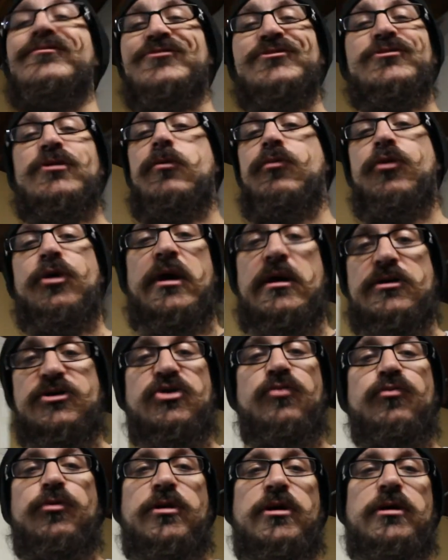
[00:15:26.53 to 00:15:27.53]
to start putting out
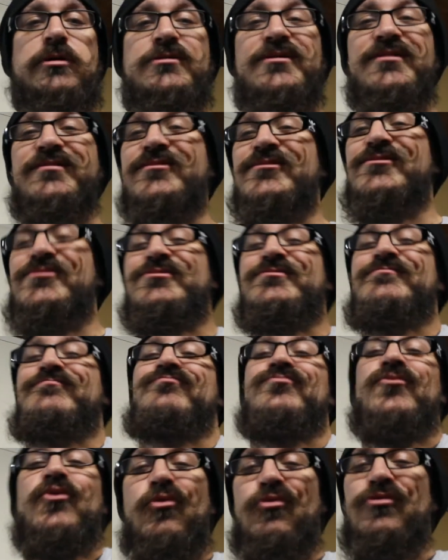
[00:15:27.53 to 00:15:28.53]
Supra content because
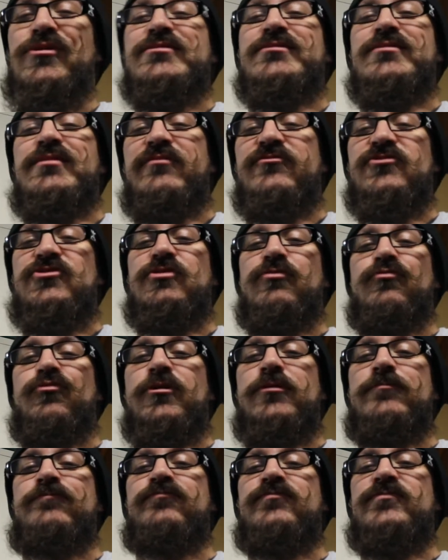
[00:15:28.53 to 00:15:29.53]
who doesn't love a
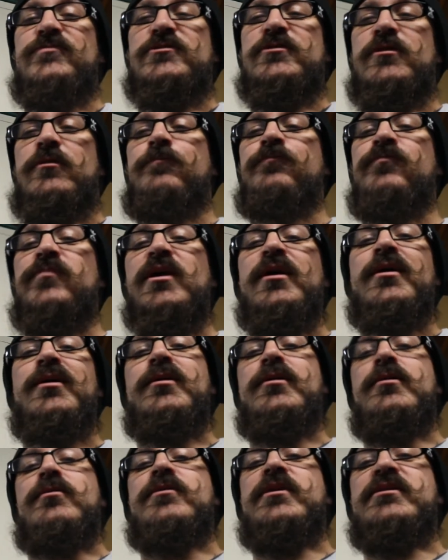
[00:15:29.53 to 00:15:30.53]
Supra? So
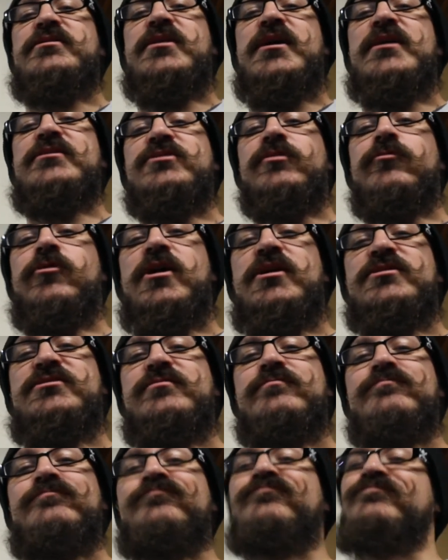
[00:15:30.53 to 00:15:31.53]
thanks, guys. You've been
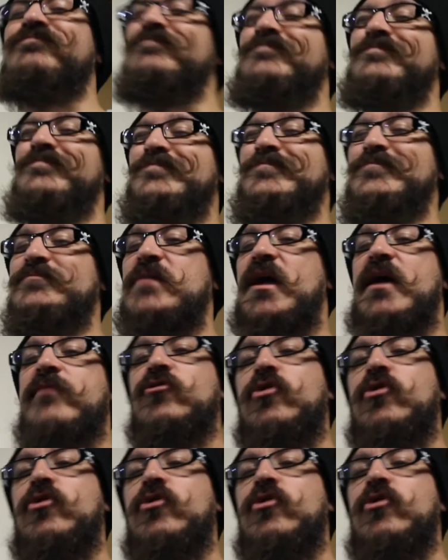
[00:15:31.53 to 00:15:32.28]
awesome. Have a